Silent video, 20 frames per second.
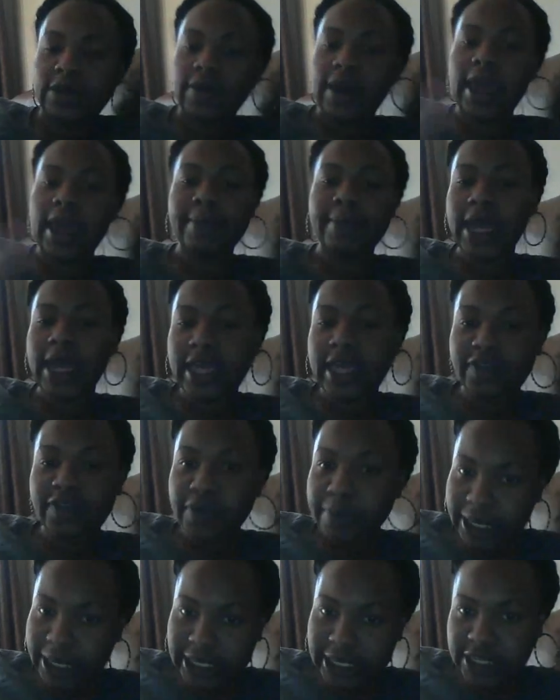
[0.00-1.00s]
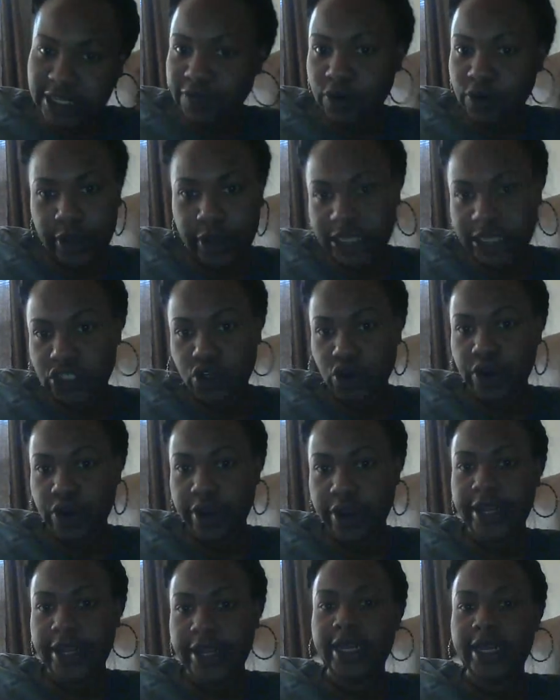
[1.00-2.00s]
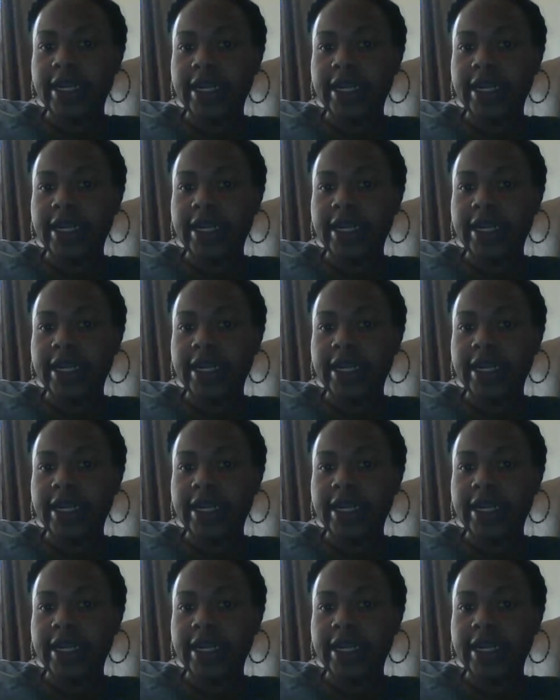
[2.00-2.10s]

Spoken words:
Okay, I'm not giving myself no extra credit or